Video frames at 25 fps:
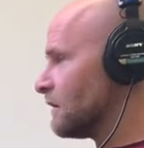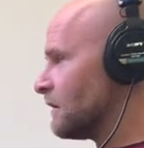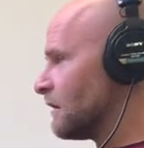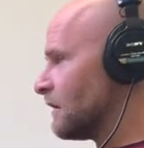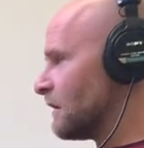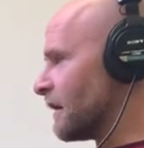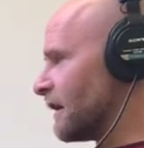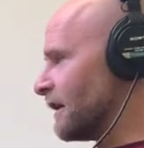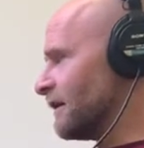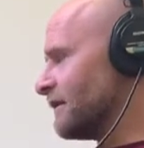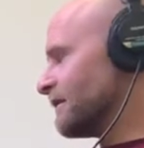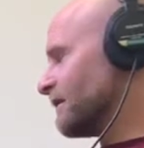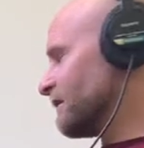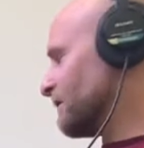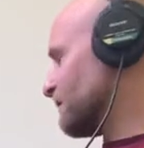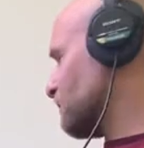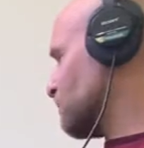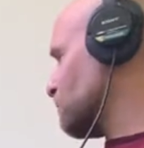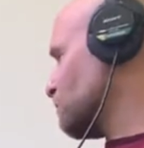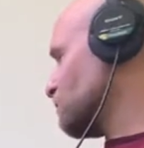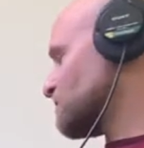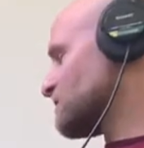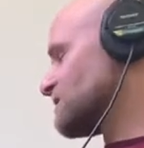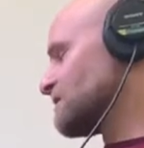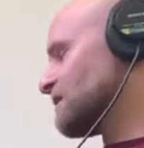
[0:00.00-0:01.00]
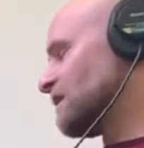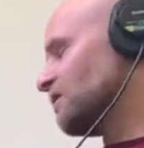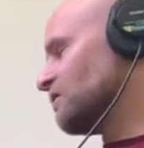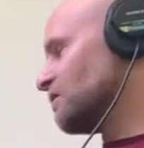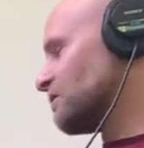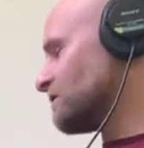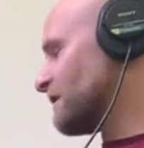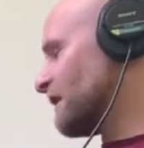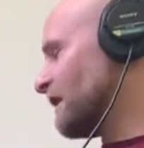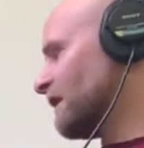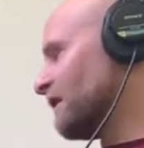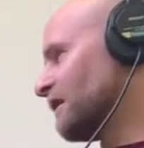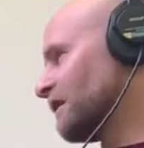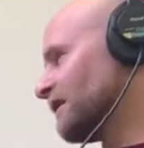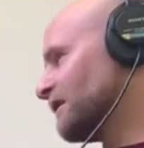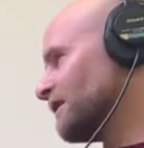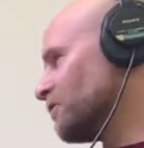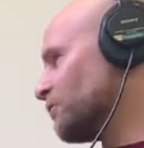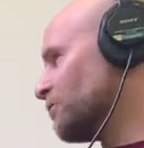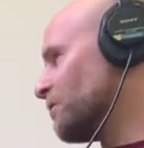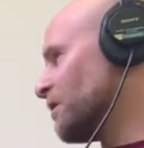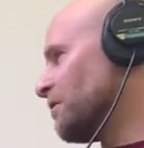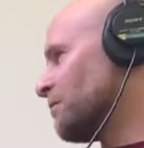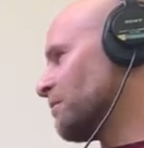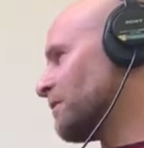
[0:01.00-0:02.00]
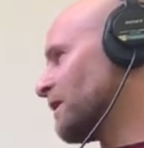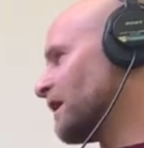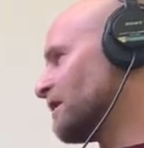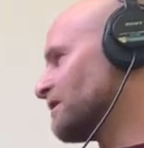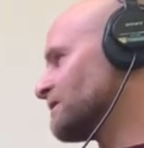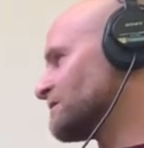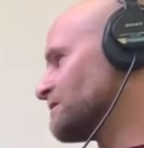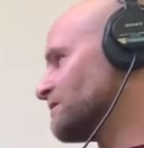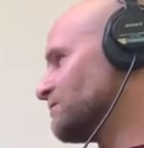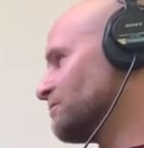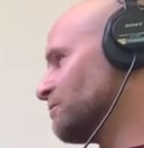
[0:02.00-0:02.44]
And the courses I looked at are a little bit embarrassing,